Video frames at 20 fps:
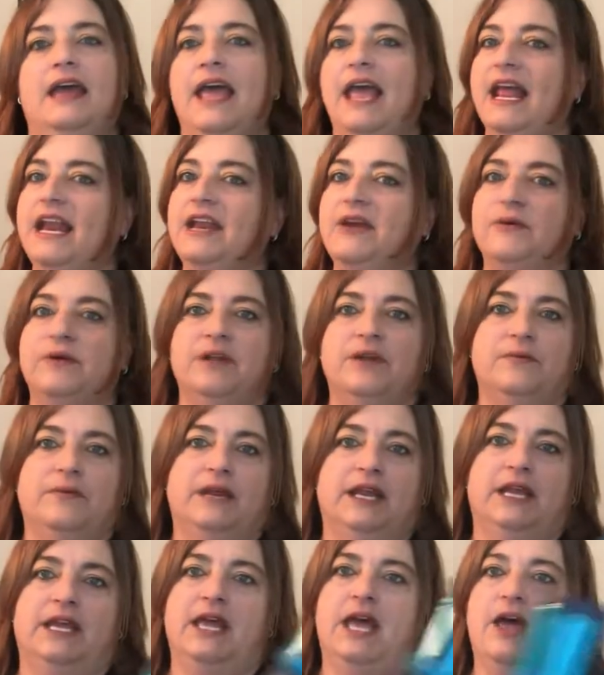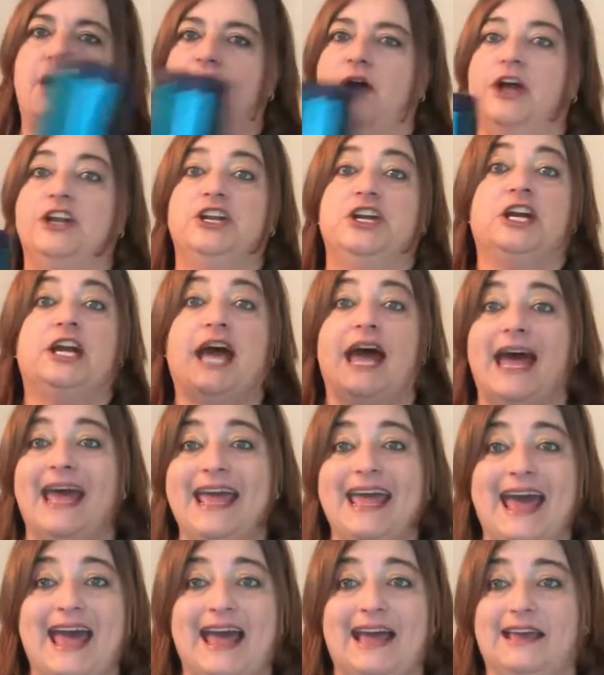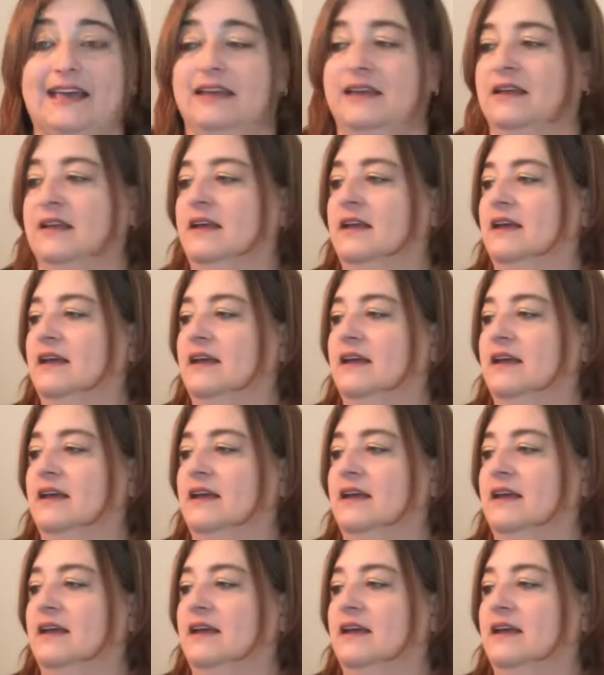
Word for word: anywhere you want to go, on your kayak.